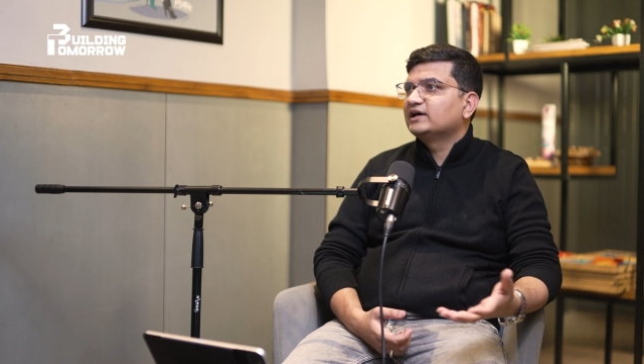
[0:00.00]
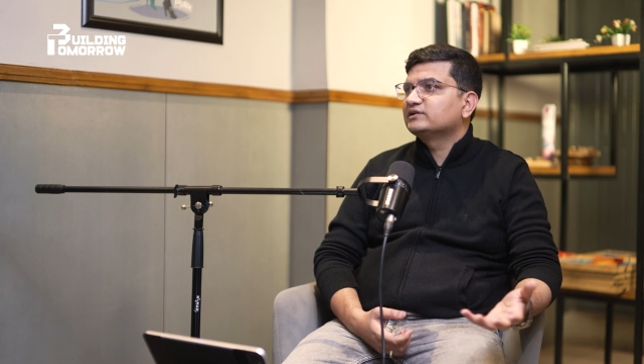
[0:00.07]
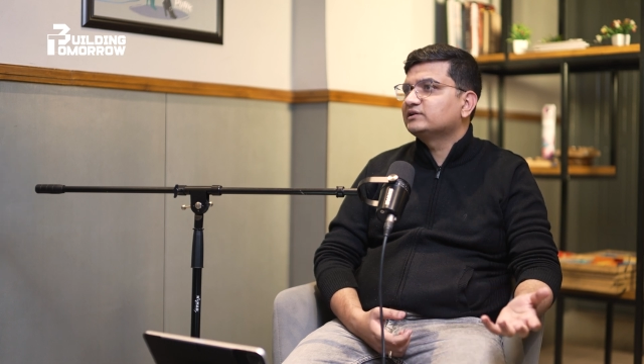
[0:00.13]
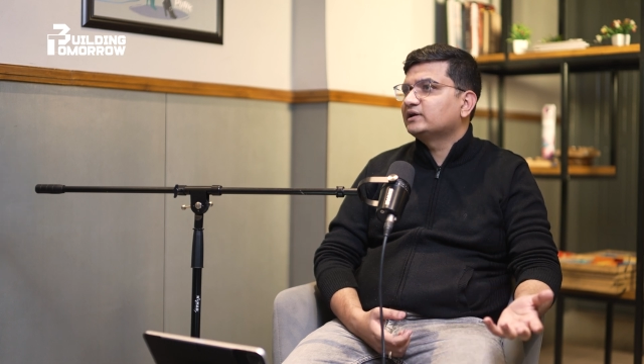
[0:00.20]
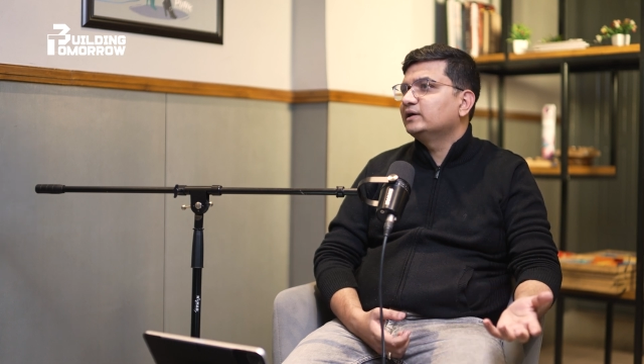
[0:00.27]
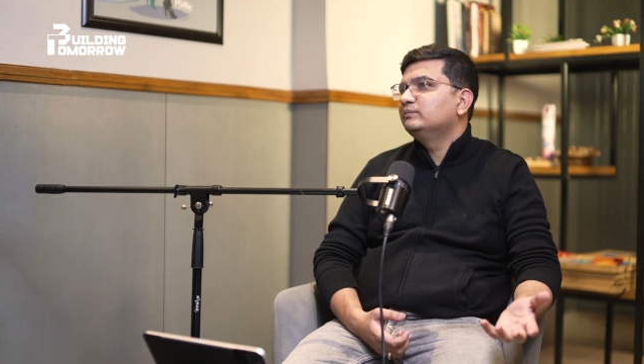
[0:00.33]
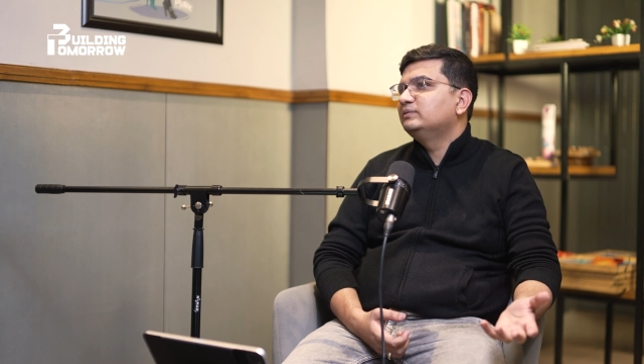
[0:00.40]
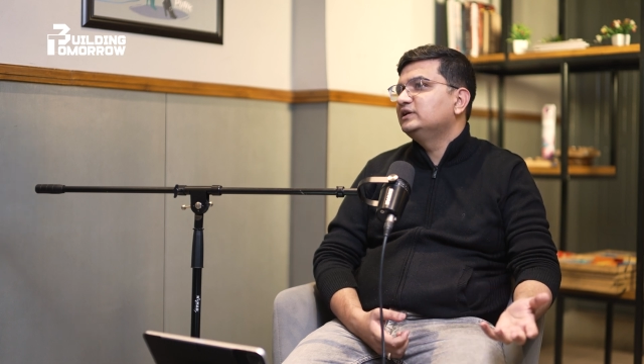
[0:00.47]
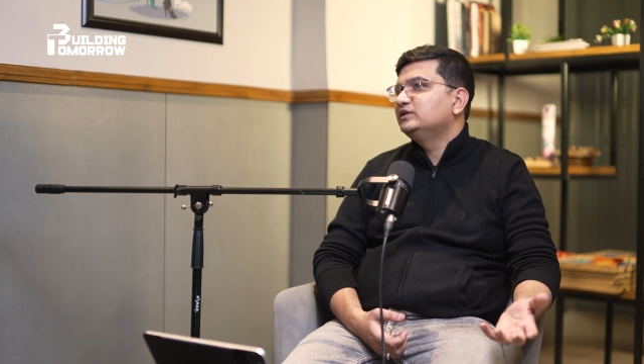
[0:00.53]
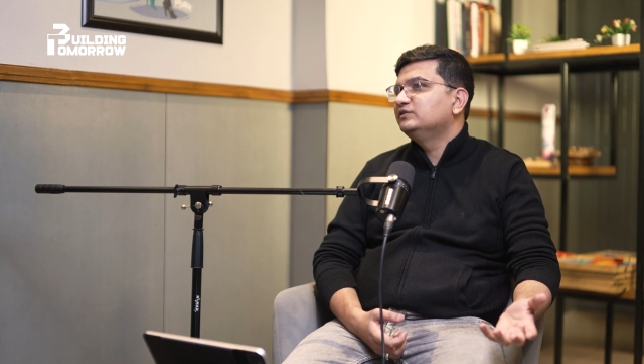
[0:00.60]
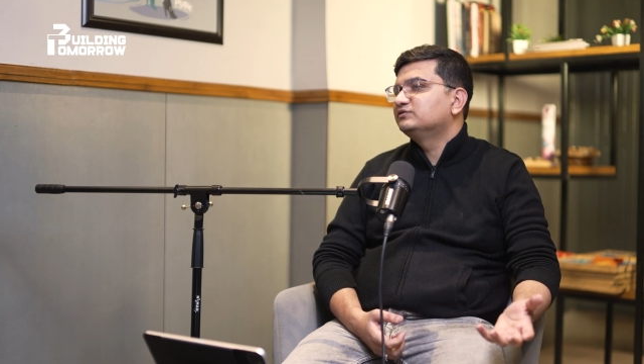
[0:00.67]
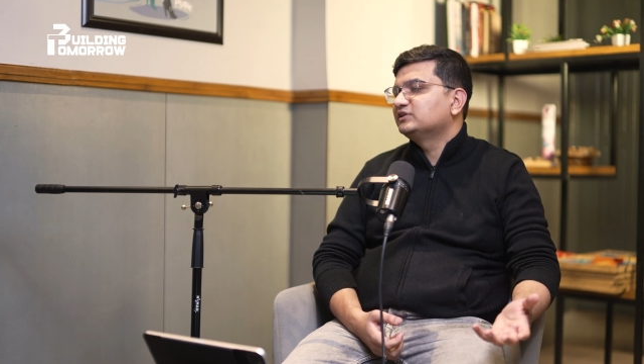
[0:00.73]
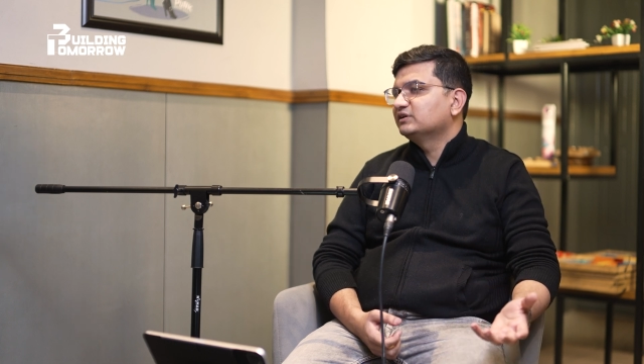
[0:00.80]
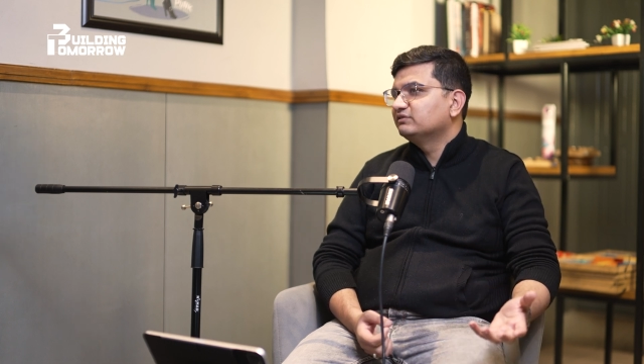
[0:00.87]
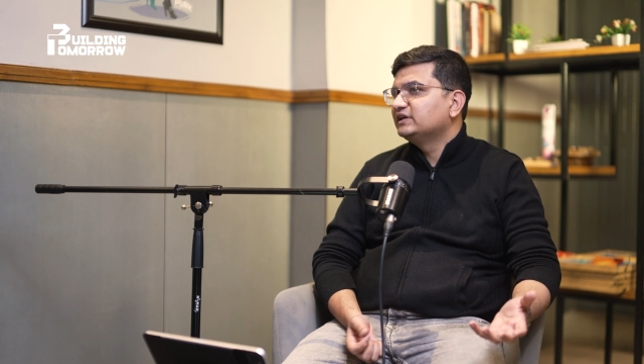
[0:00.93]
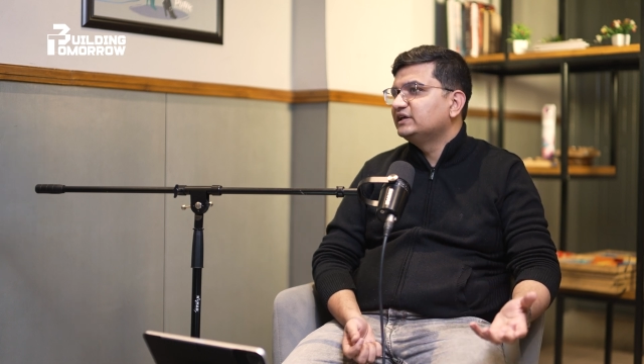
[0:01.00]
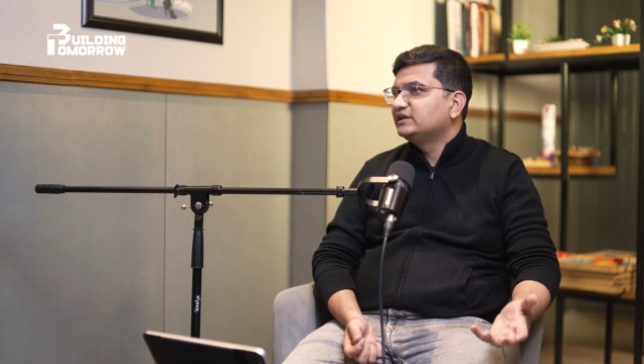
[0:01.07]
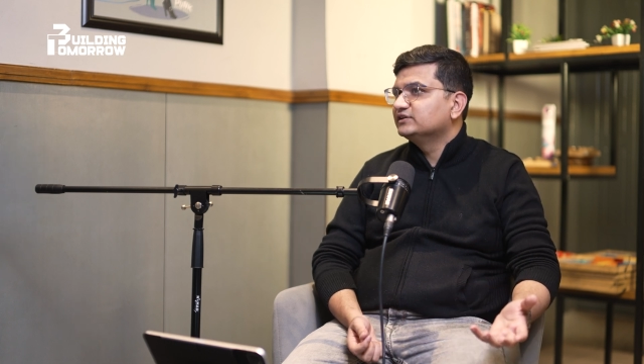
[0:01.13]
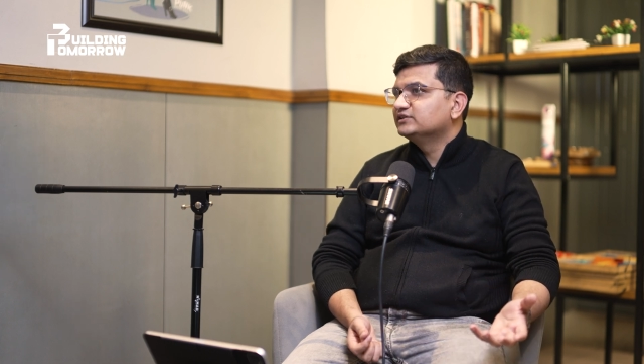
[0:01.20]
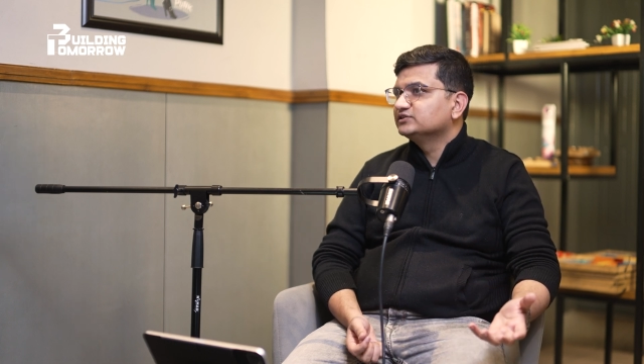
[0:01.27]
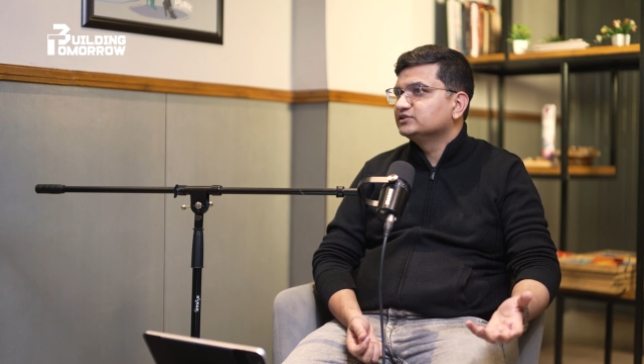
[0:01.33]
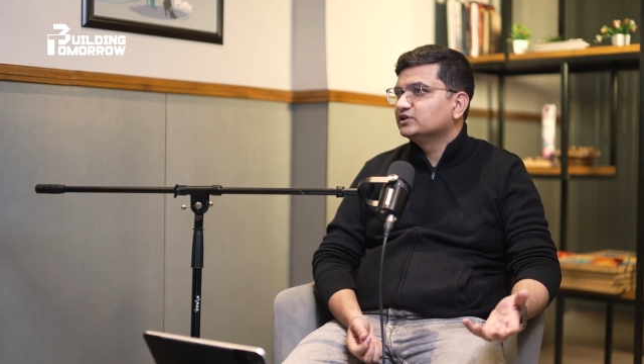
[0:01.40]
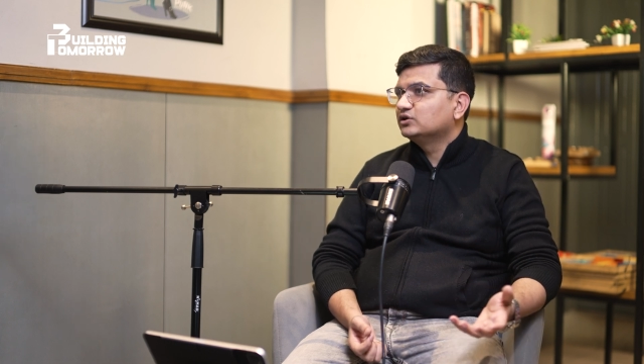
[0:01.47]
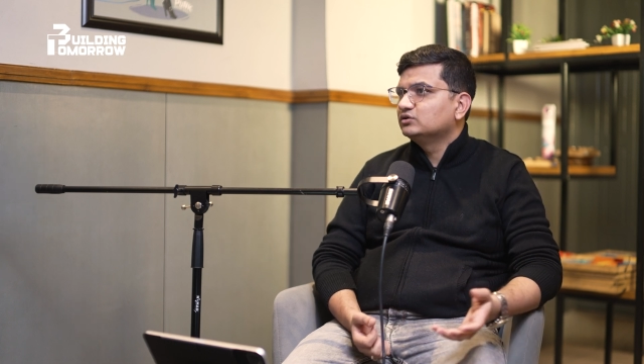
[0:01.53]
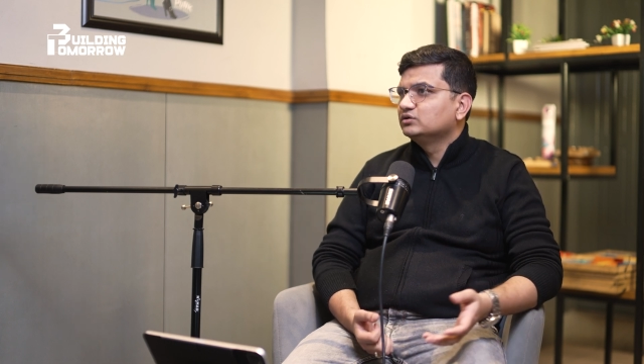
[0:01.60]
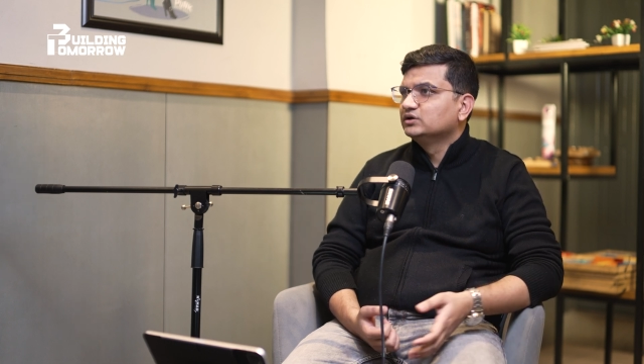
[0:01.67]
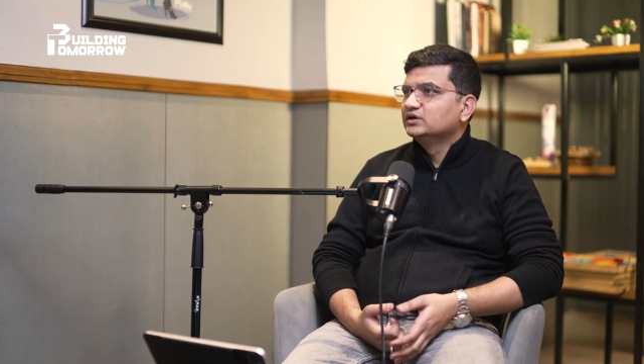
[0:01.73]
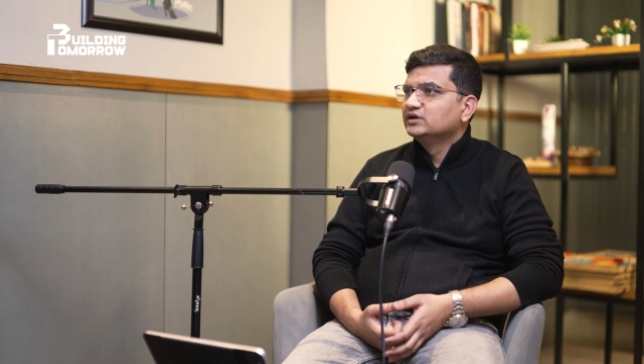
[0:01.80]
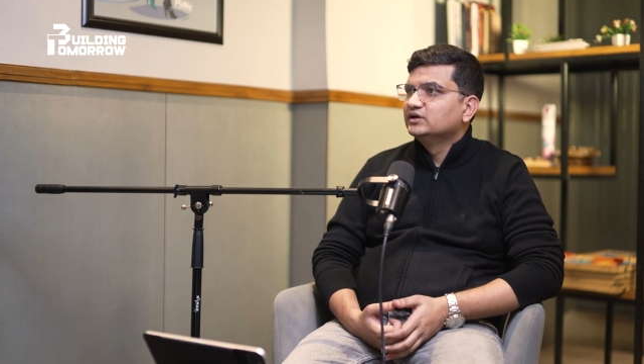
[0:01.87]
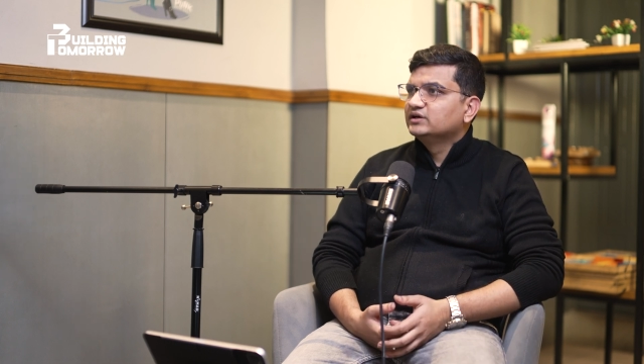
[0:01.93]
last I believe 7-8 years now,
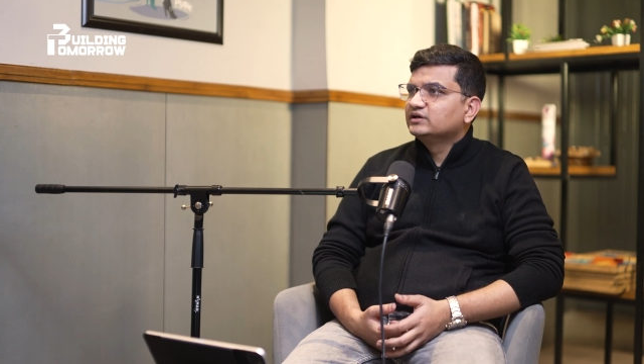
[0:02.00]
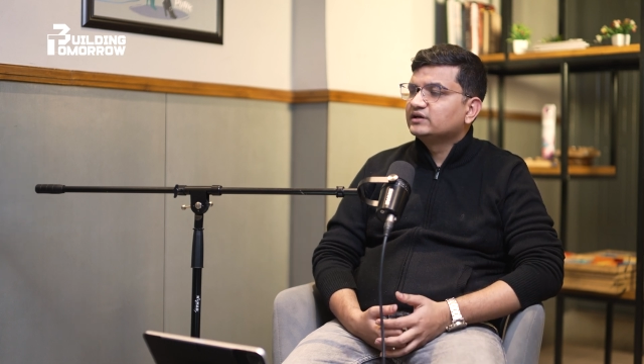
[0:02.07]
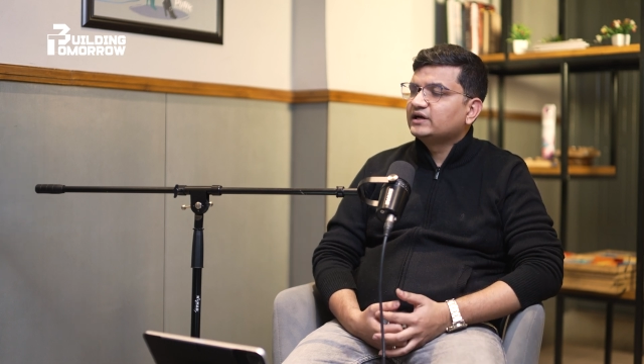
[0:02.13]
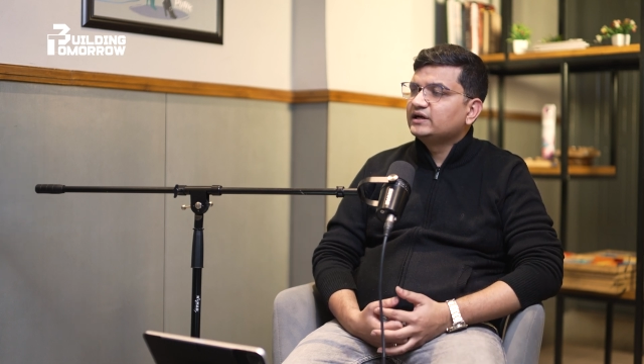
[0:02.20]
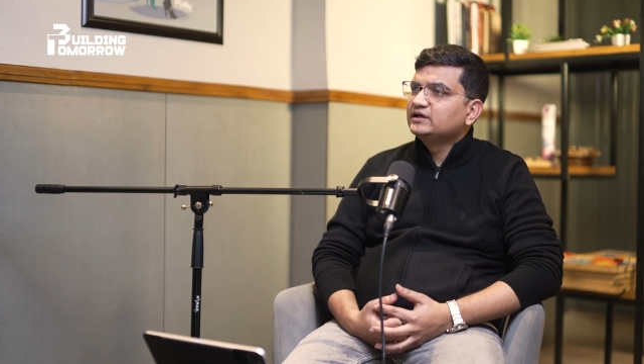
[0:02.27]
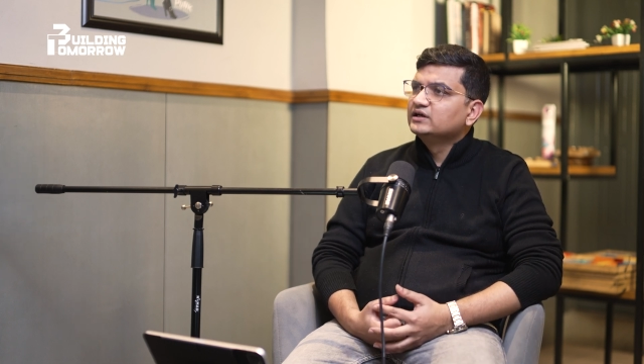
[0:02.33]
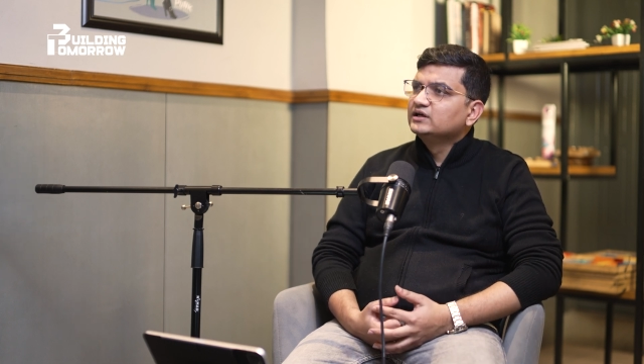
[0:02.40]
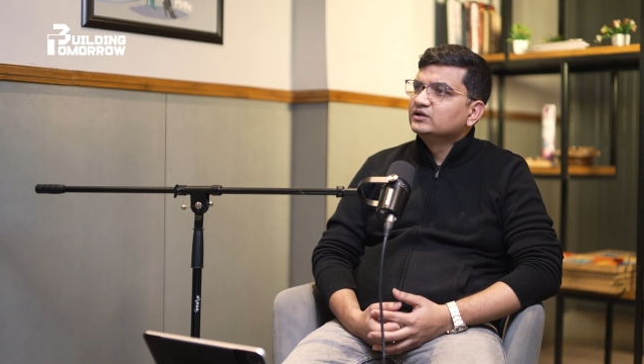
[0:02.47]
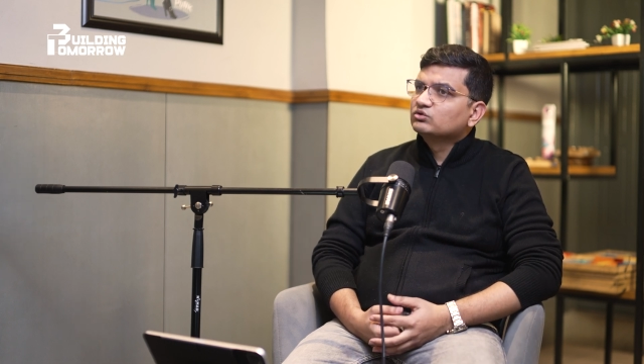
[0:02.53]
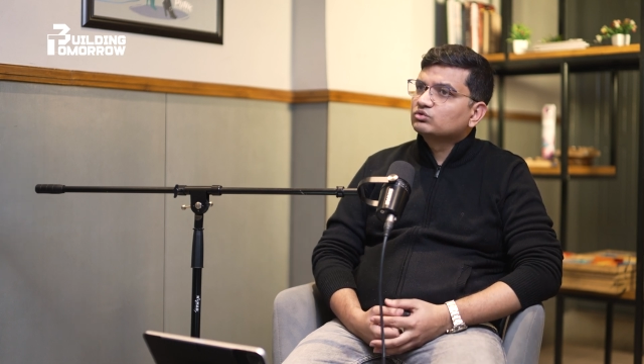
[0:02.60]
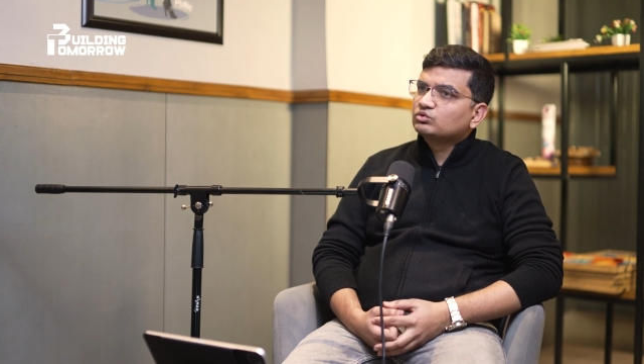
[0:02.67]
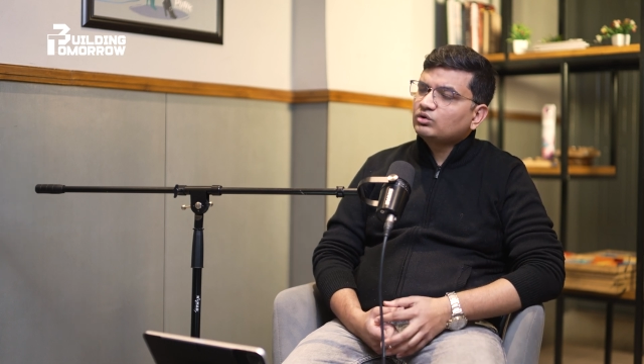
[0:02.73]
right?